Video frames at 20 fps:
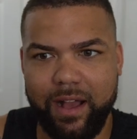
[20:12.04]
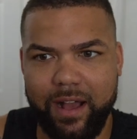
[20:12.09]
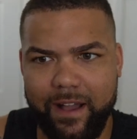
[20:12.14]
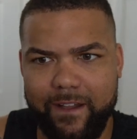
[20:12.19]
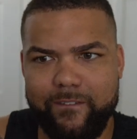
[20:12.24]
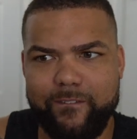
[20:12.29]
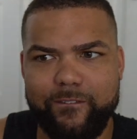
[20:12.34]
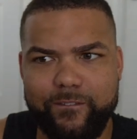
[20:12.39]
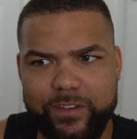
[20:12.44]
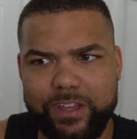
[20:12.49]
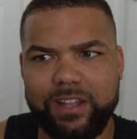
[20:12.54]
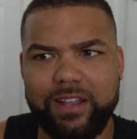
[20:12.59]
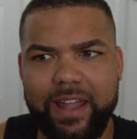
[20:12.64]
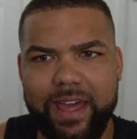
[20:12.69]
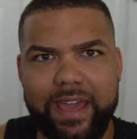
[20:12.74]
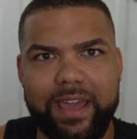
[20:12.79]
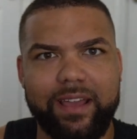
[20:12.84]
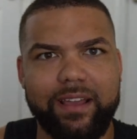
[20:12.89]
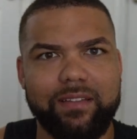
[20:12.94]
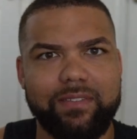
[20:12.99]
I feel
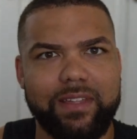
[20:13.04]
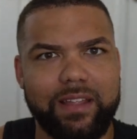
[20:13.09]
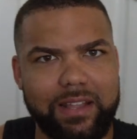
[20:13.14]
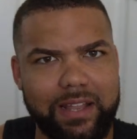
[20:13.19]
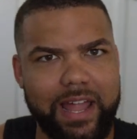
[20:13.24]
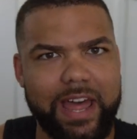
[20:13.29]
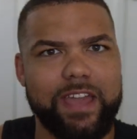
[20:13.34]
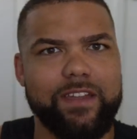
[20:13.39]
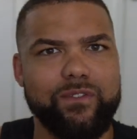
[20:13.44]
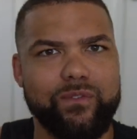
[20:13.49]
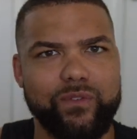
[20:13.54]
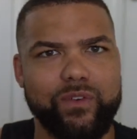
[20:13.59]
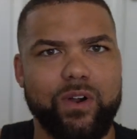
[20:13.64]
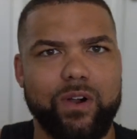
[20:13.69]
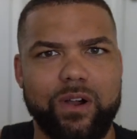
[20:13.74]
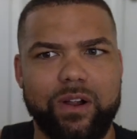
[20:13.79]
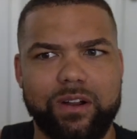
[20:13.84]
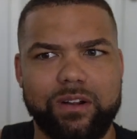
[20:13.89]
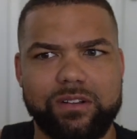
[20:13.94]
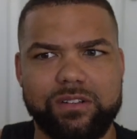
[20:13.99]
like the
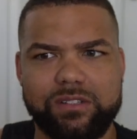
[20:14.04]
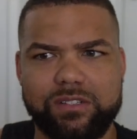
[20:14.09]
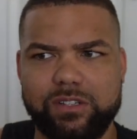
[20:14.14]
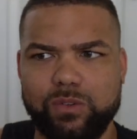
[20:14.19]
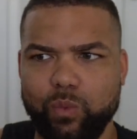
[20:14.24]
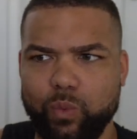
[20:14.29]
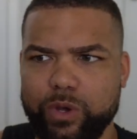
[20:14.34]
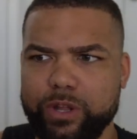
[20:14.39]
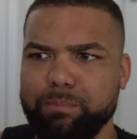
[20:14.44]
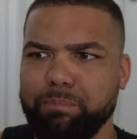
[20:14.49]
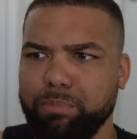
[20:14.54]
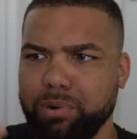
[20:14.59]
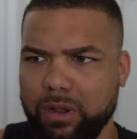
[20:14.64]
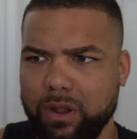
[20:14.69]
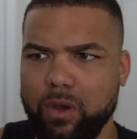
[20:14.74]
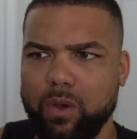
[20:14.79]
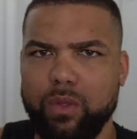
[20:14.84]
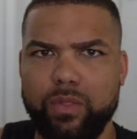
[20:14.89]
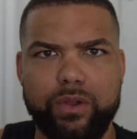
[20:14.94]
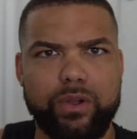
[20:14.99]
lifeguards would
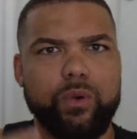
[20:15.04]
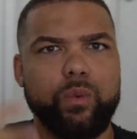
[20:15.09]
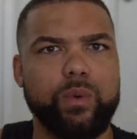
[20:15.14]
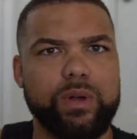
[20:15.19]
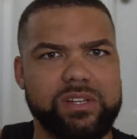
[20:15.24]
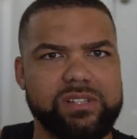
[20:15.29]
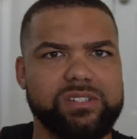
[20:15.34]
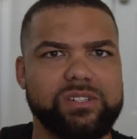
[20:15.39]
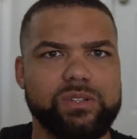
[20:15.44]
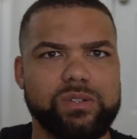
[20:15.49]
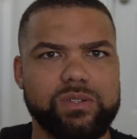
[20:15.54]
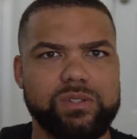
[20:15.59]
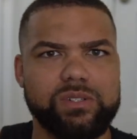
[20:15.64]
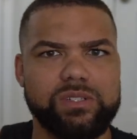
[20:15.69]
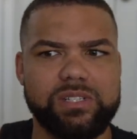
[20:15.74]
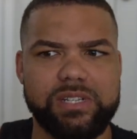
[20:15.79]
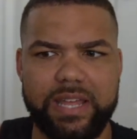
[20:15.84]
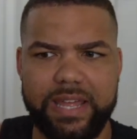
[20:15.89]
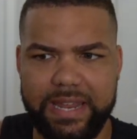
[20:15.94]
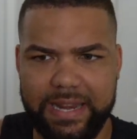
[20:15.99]
blow their
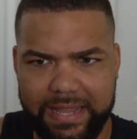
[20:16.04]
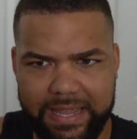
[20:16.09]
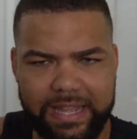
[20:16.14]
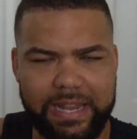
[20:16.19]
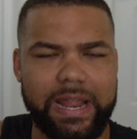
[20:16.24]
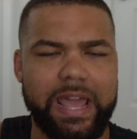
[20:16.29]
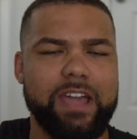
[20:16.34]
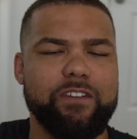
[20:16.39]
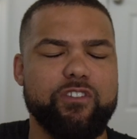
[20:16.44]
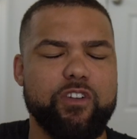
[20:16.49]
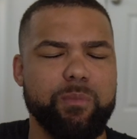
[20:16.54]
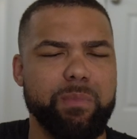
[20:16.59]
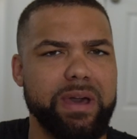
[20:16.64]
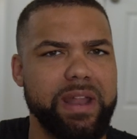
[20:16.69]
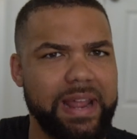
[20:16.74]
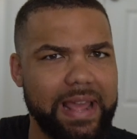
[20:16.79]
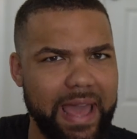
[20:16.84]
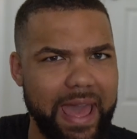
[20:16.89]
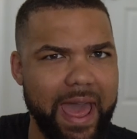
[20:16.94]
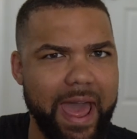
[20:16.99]
whistles and get
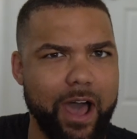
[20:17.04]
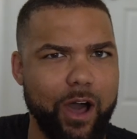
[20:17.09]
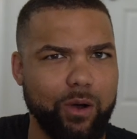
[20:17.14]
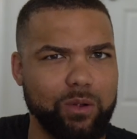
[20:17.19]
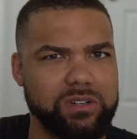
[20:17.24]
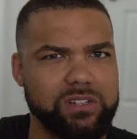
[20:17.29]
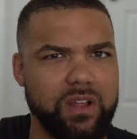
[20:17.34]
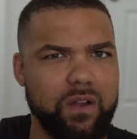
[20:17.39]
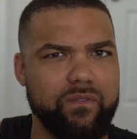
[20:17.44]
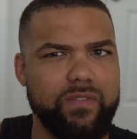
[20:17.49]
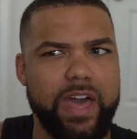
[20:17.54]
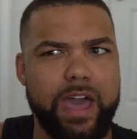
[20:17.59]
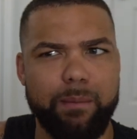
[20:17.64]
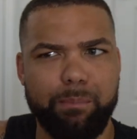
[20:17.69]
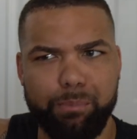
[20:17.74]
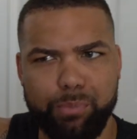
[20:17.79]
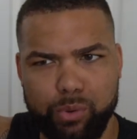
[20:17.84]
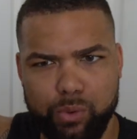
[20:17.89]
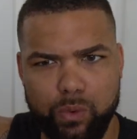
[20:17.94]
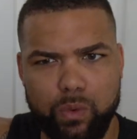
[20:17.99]
everybody out of
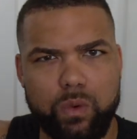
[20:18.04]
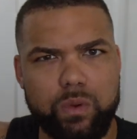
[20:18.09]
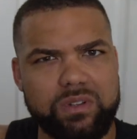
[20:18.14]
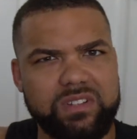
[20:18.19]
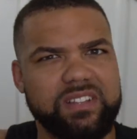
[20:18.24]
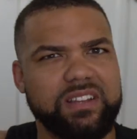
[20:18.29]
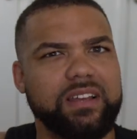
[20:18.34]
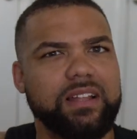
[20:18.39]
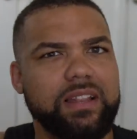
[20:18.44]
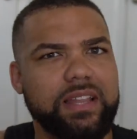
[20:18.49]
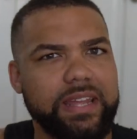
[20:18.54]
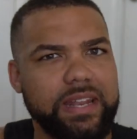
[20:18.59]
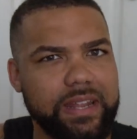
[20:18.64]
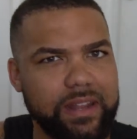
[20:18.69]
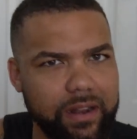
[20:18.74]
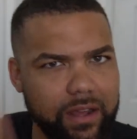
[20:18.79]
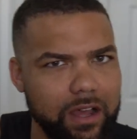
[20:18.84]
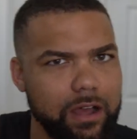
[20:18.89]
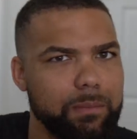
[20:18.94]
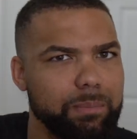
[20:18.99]
that pool to clean
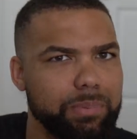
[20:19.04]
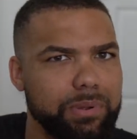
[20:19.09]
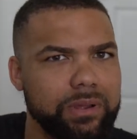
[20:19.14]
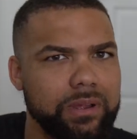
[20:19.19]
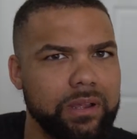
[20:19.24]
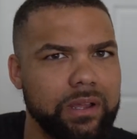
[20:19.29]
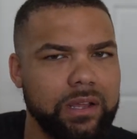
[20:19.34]
it up.